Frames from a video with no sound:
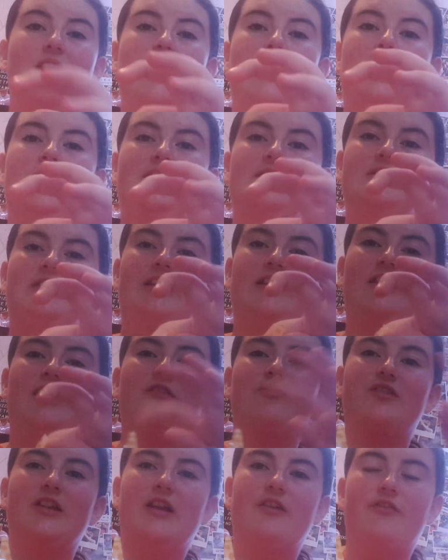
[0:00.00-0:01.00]
And he's like
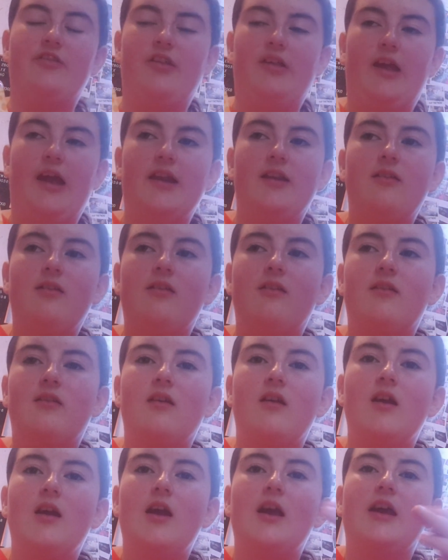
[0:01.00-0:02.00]
loved it ever
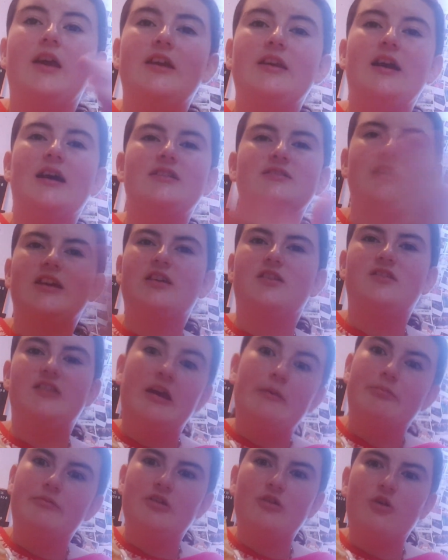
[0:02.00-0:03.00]
since. He has like
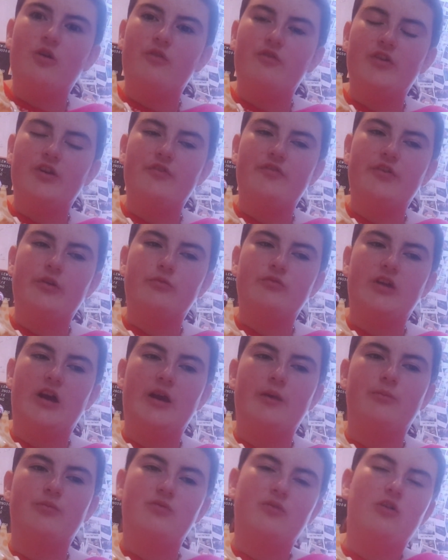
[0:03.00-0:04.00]
tipped it over a few
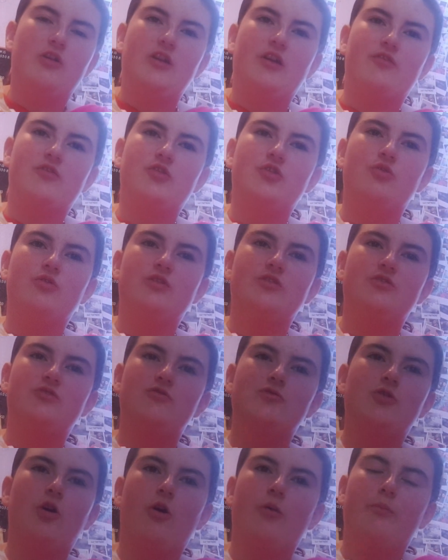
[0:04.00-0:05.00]
times, so all you have to do is
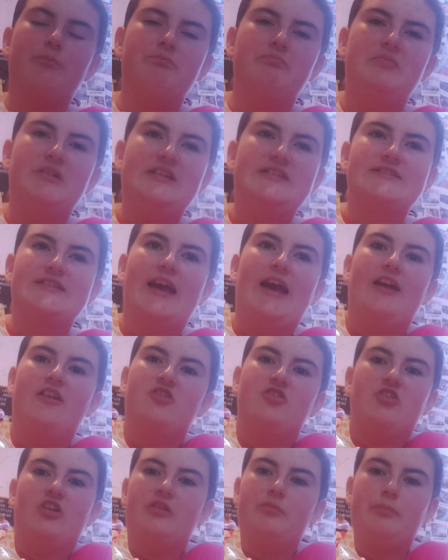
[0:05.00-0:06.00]
not be scared
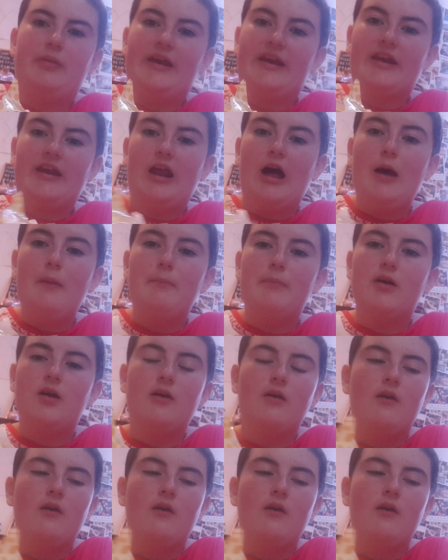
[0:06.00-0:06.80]
to just pick it up.